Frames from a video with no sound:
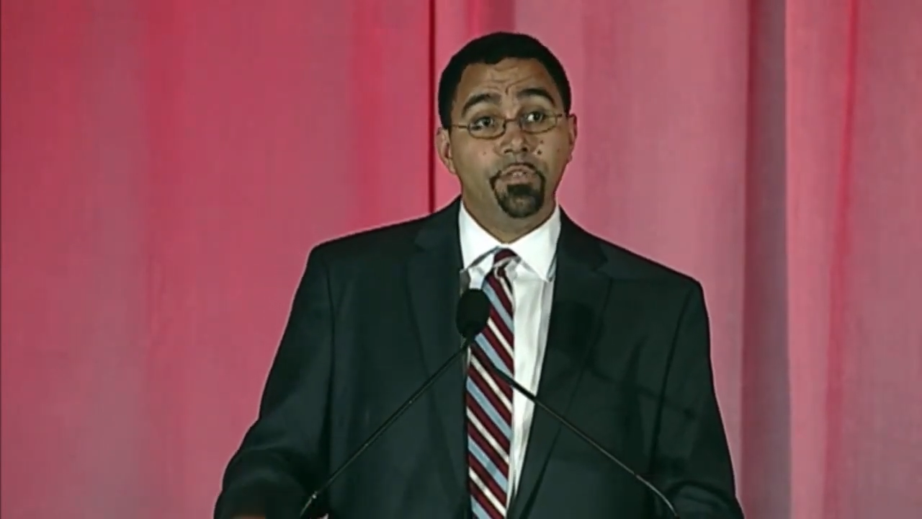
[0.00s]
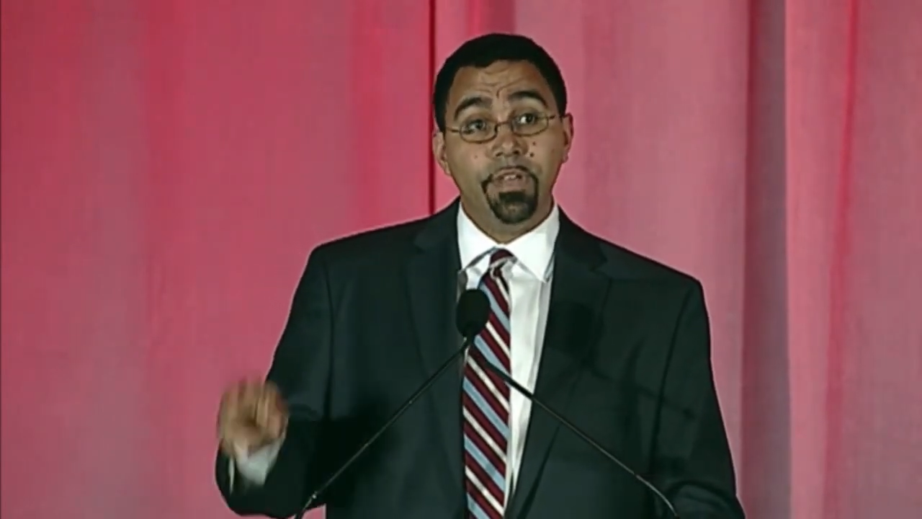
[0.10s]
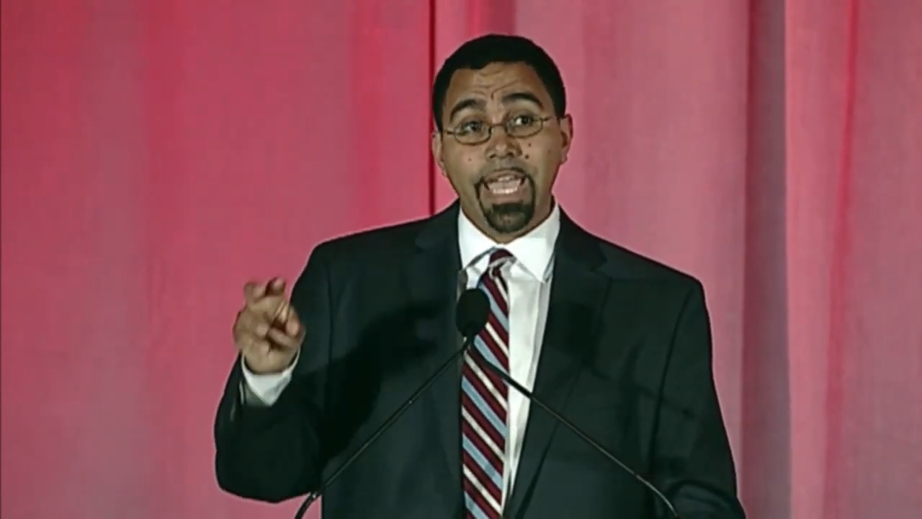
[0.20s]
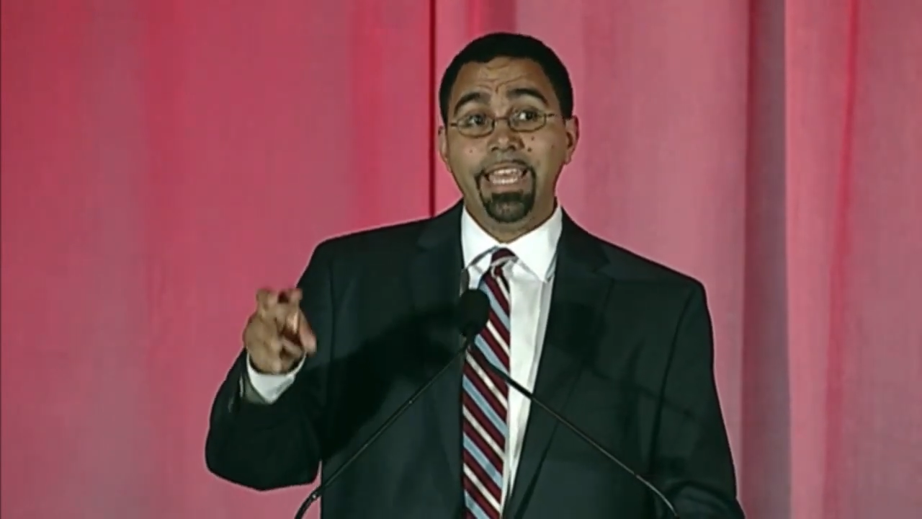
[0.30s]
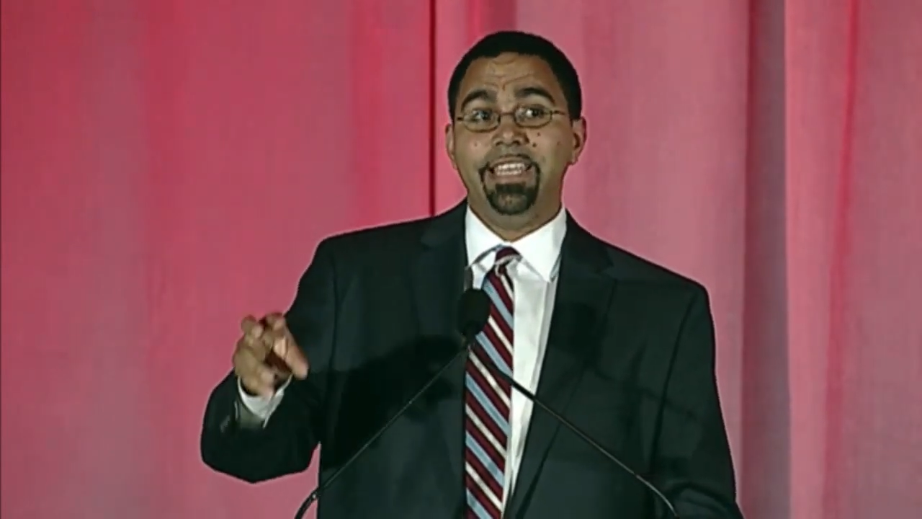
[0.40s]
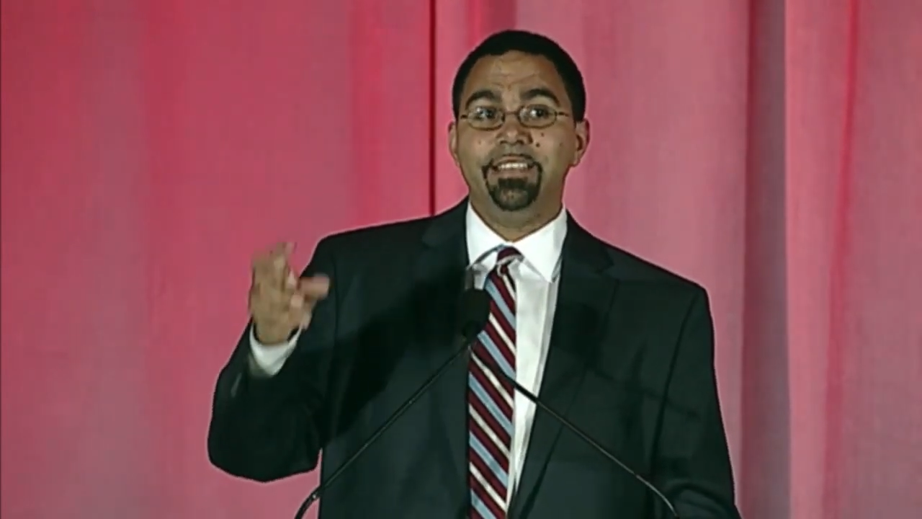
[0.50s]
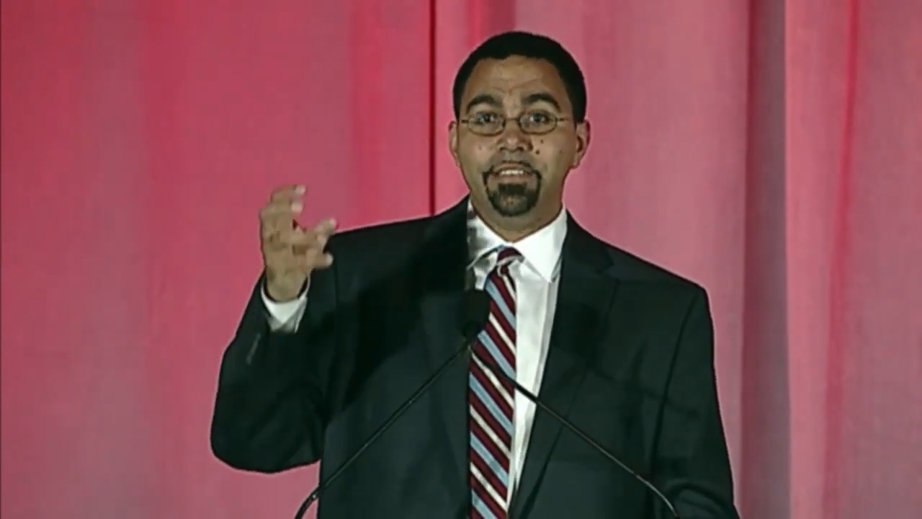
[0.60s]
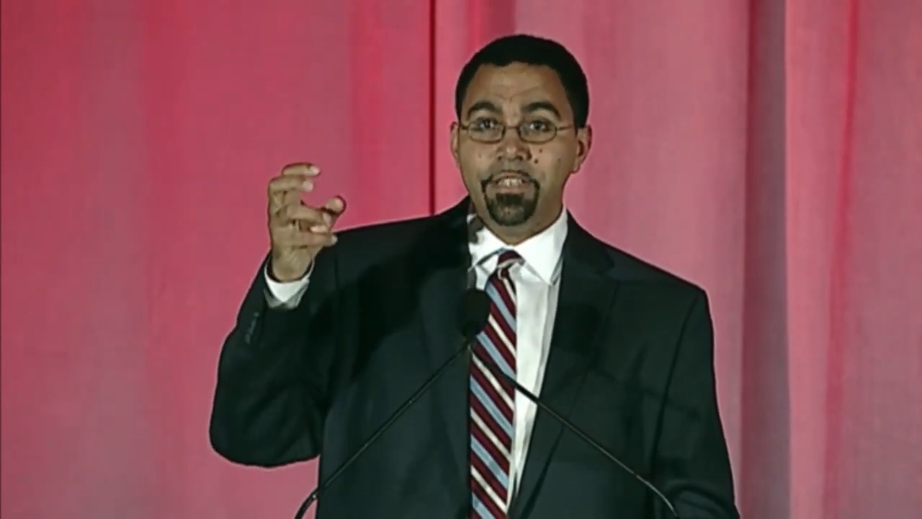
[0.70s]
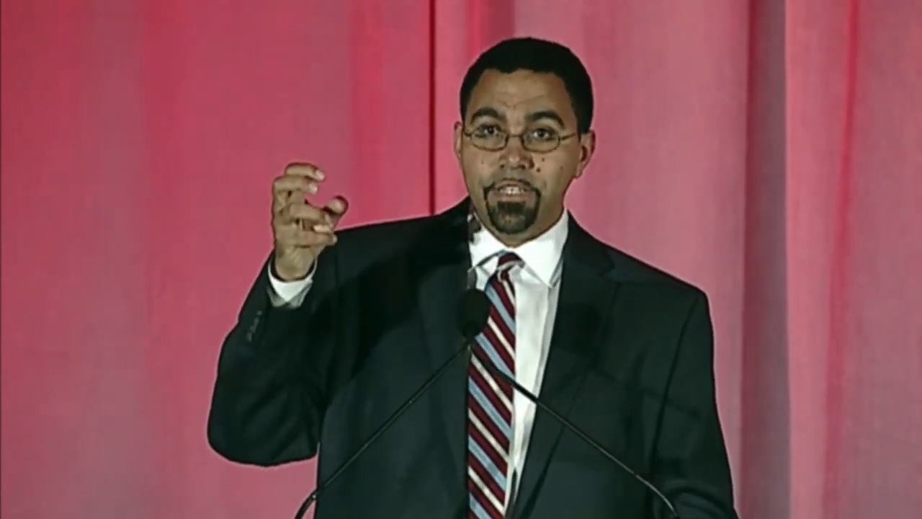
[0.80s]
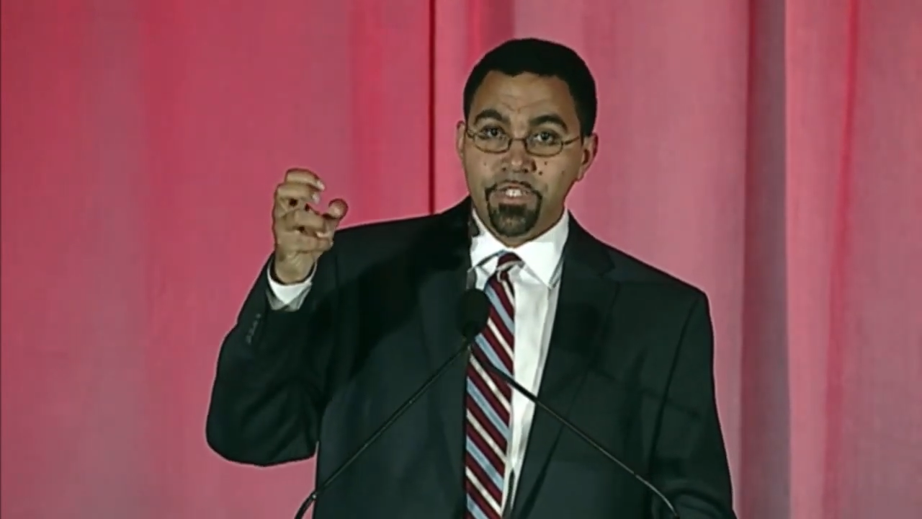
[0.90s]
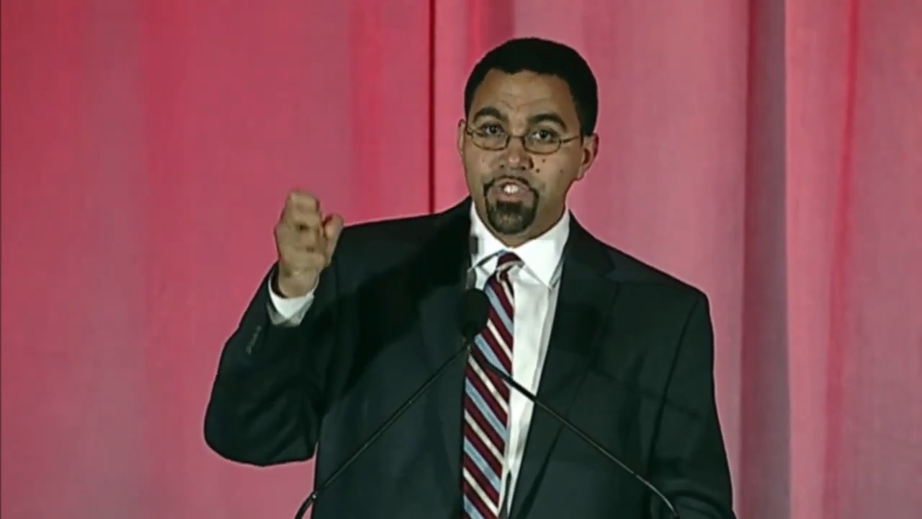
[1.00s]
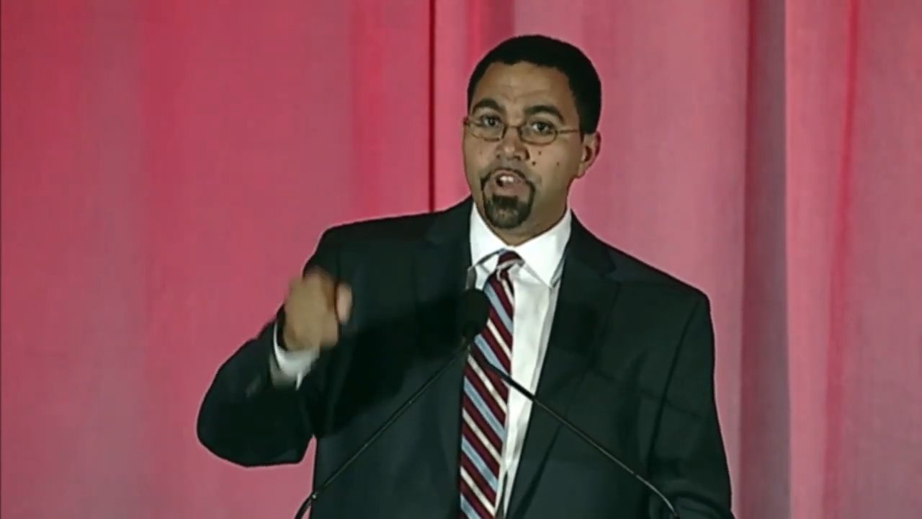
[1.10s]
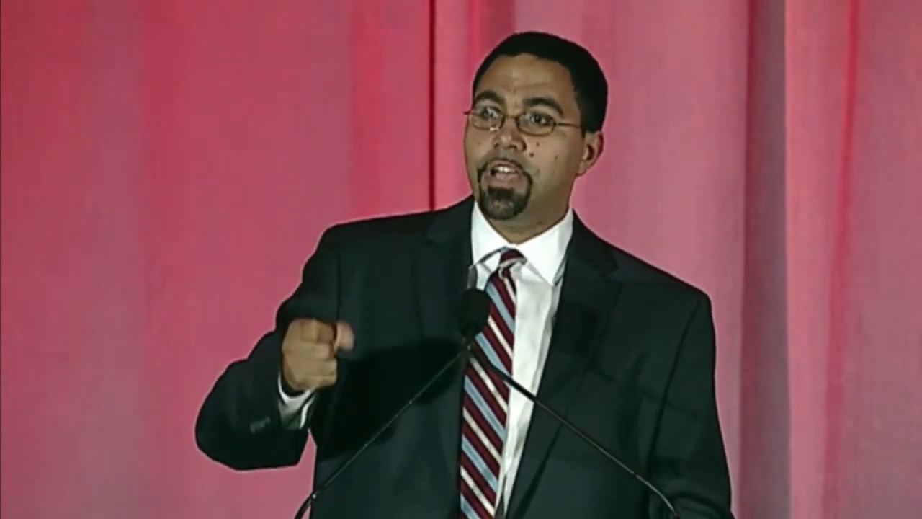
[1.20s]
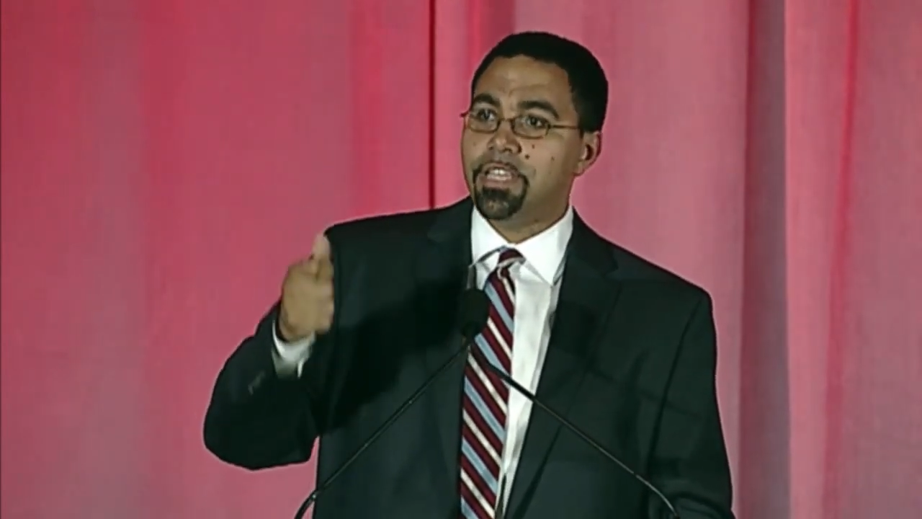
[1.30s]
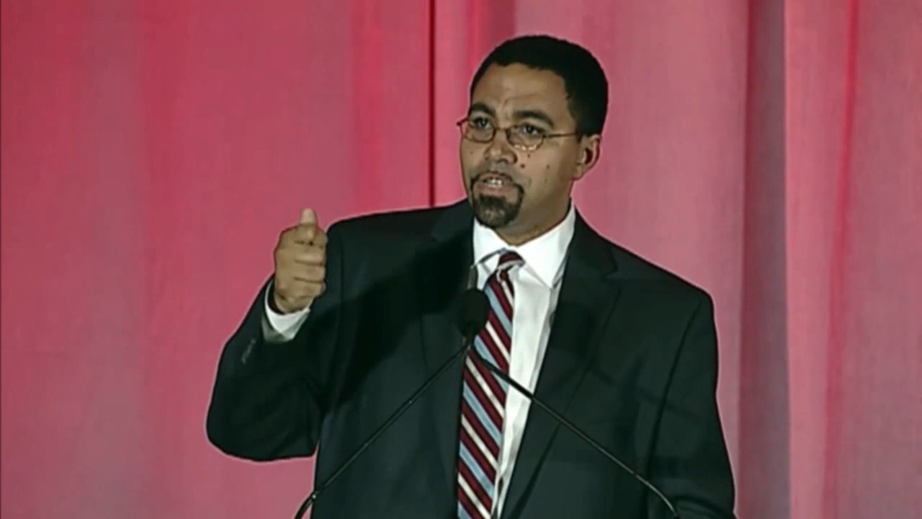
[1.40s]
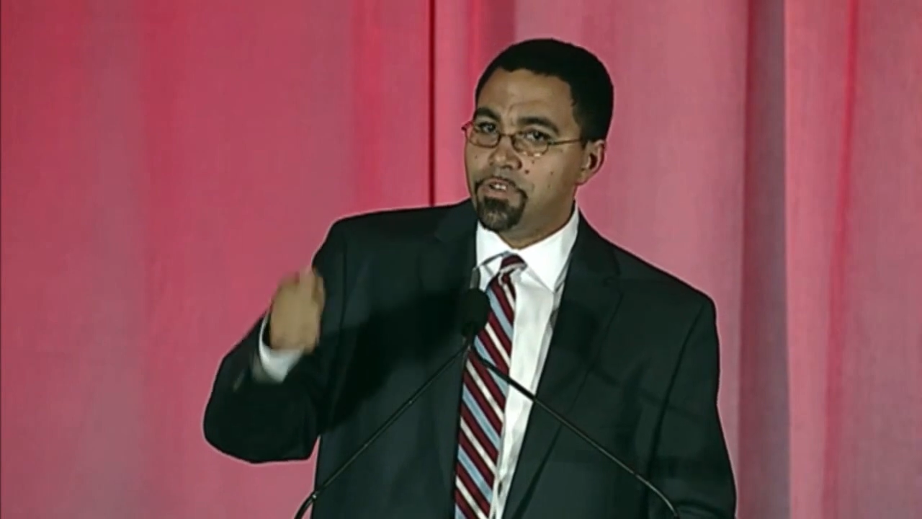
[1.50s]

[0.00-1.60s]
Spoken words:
creating strong